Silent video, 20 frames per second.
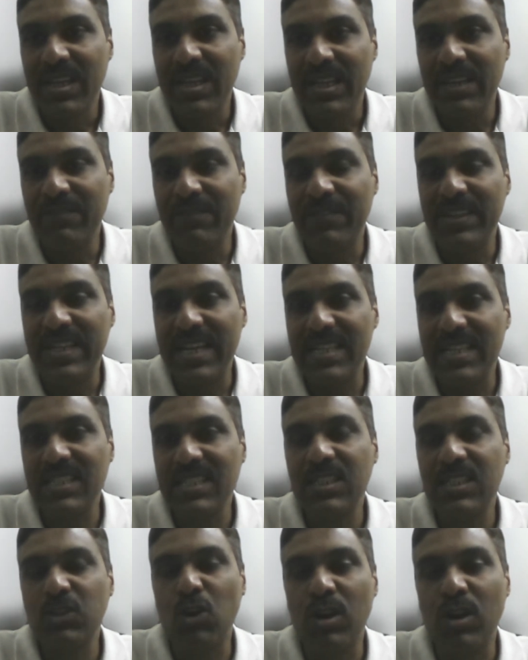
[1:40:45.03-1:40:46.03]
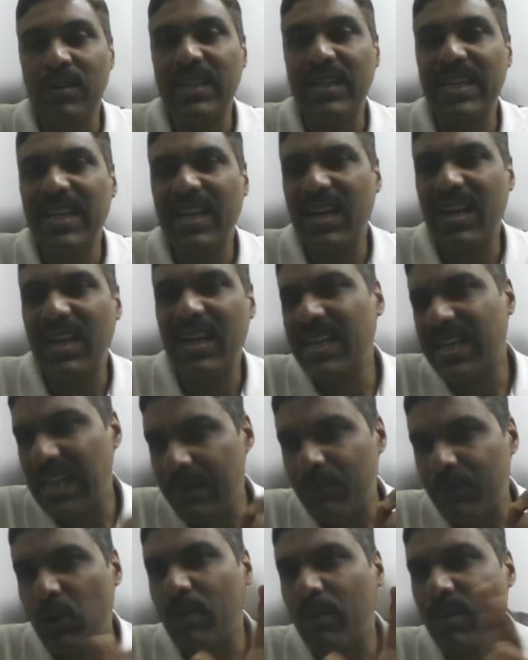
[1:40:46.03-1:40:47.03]
If it has solved a
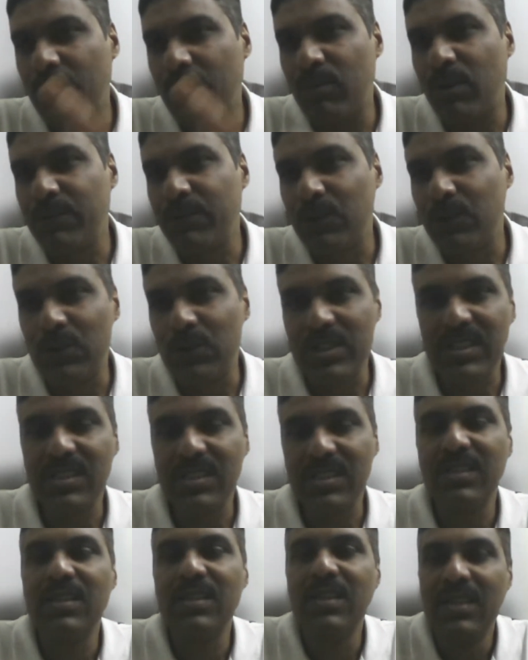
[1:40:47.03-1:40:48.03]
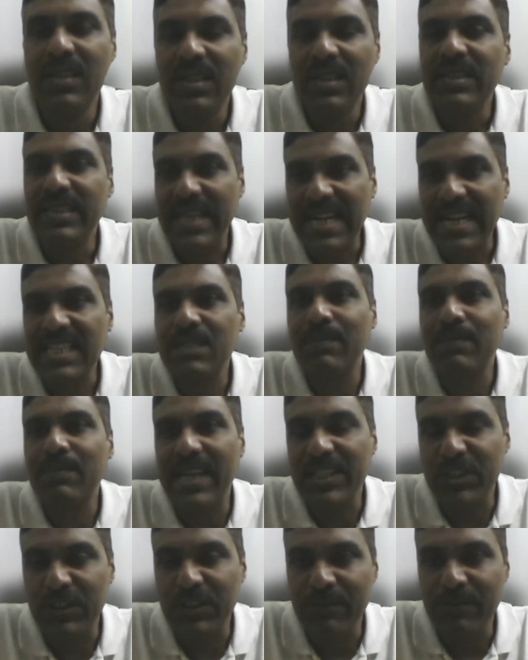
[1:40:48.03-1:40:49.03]
little problem of yours, that's my
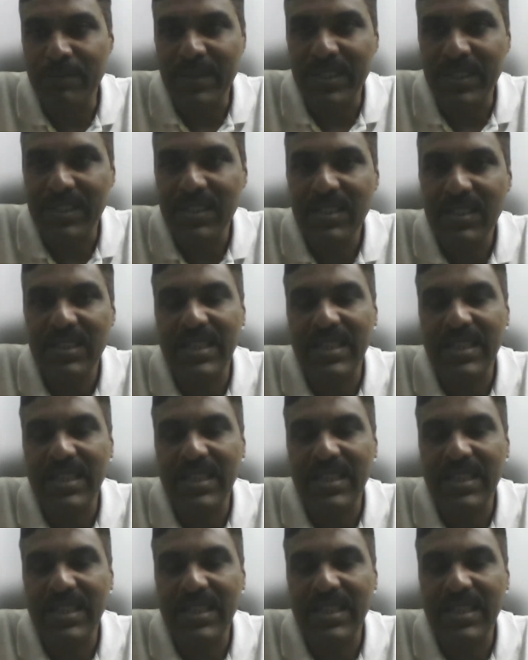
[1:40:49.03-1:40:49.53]
achievement.